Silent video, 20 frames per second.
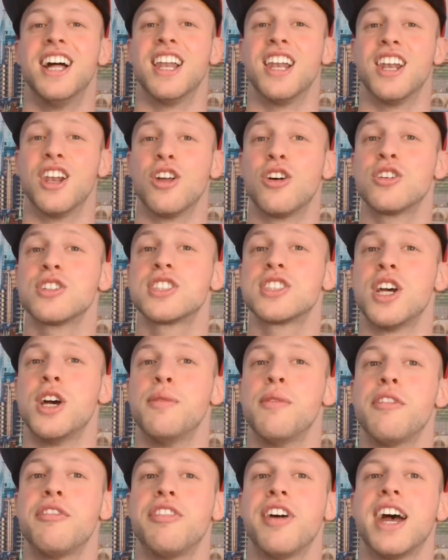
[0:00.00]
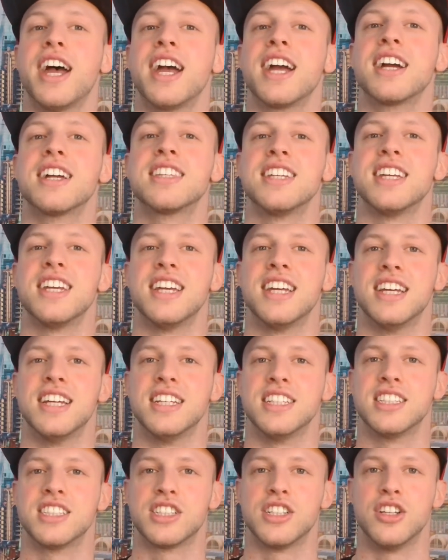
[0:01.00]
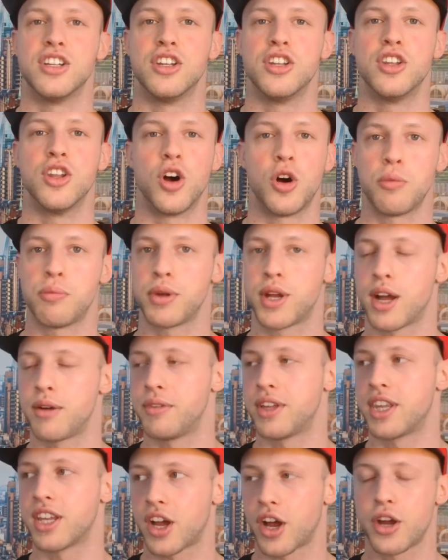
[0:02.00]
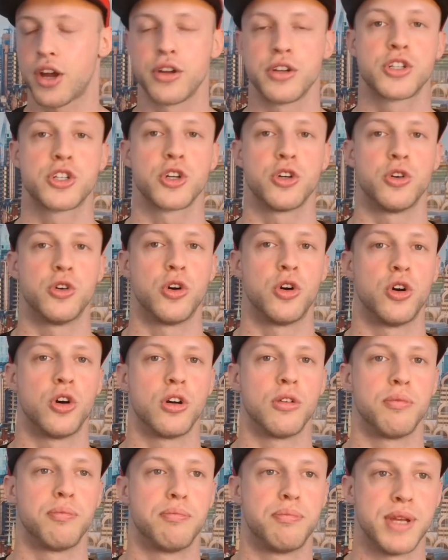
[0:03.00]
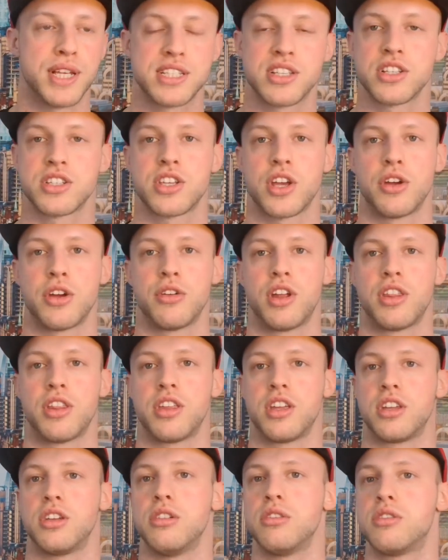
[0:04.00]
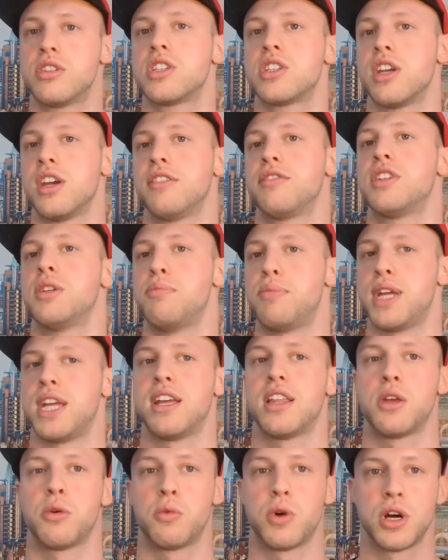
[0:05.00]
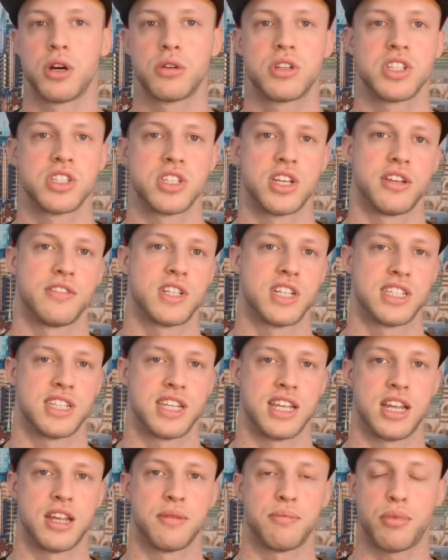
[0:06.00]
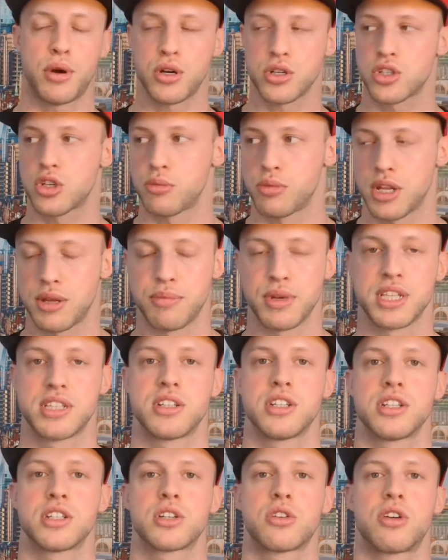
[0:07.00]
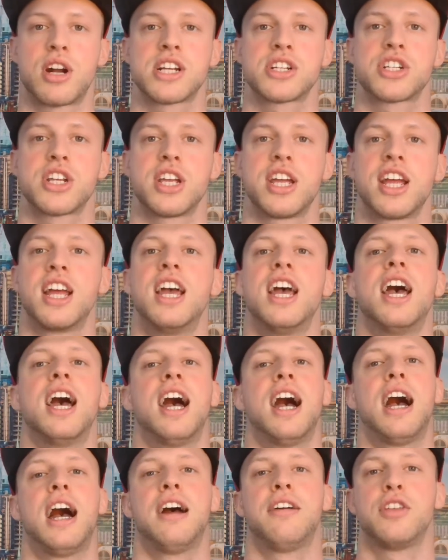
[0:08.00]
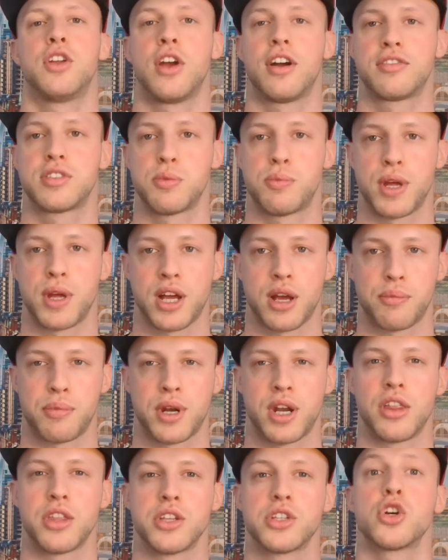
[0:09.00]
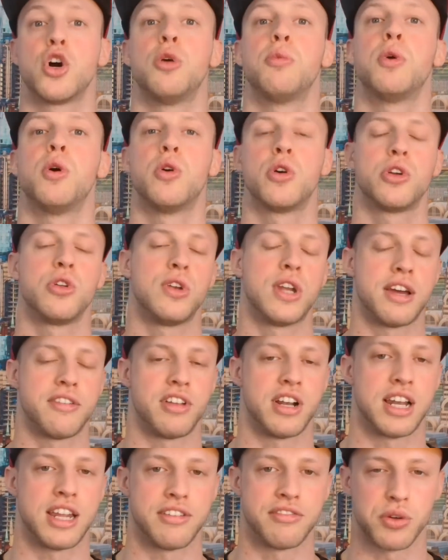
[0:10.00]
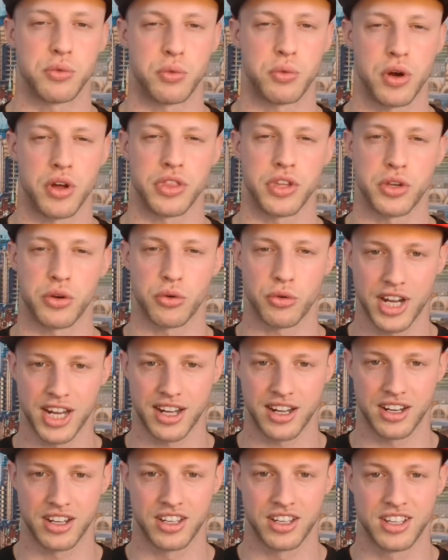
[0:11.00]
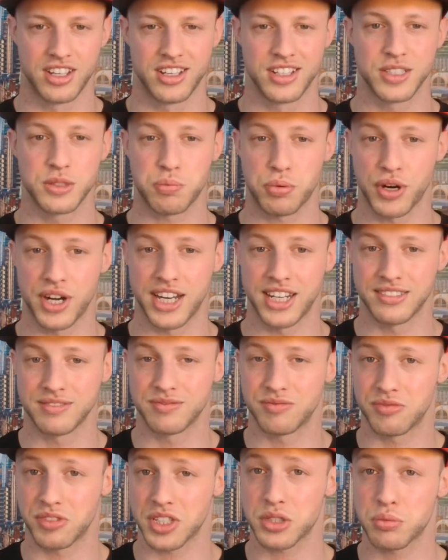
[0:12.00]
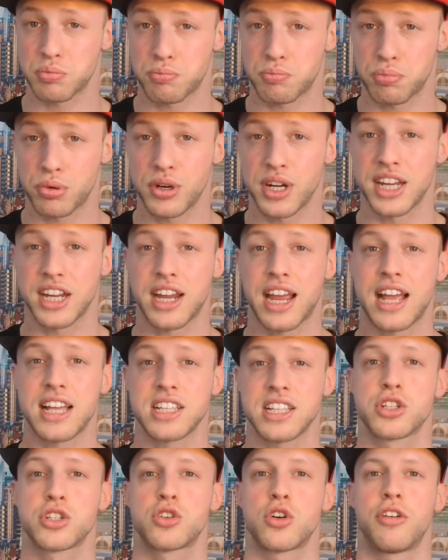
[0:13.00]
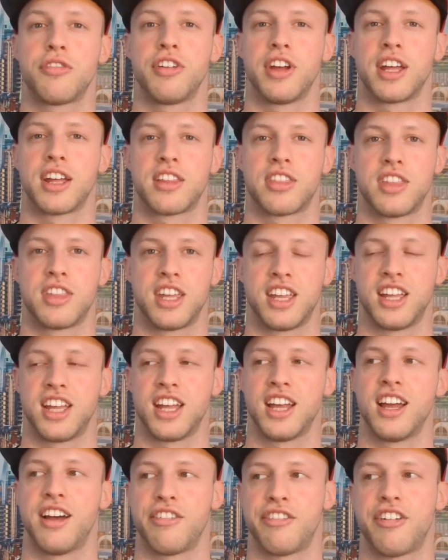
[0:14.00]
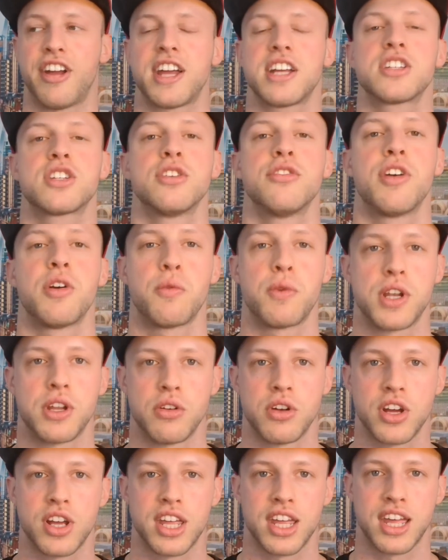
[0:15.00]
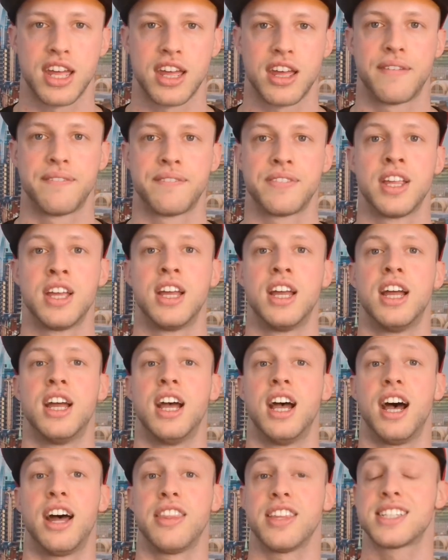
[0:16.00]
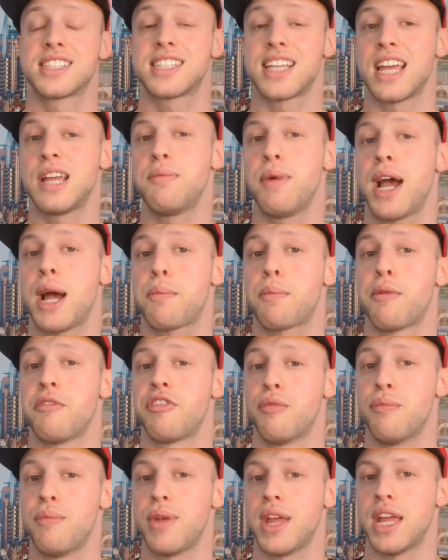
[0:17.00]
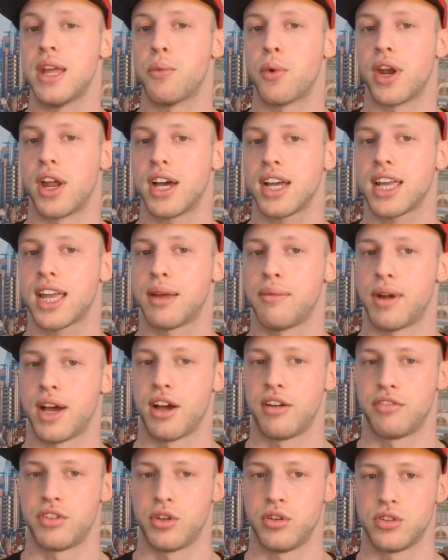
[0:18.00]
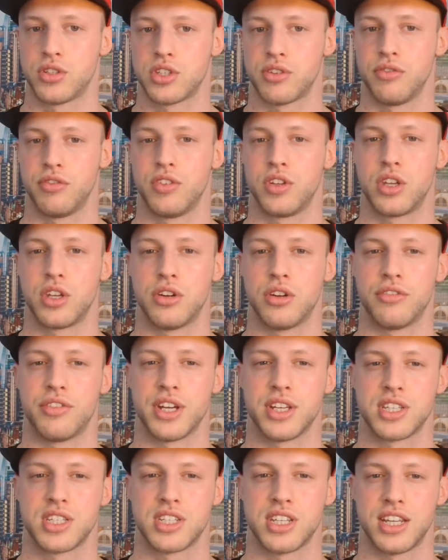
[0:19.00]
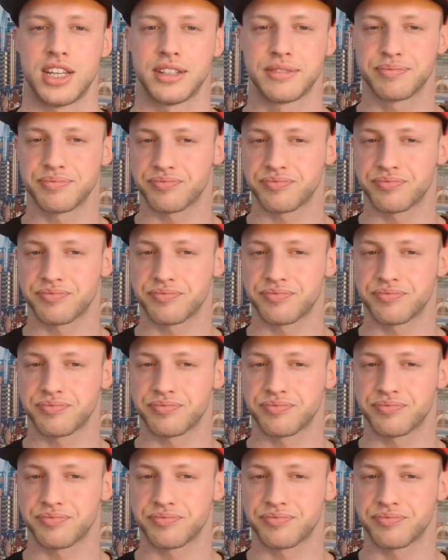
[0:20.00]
Long-term effect is not becoming the coach or business owner that you deserve to be and the world deserves to see, possibly business crashing and you have to pick up another job or you never leave the one that you're in. It's pretty catastrophic, the effects of it when you look at it. And the same happened for me when I came out of university.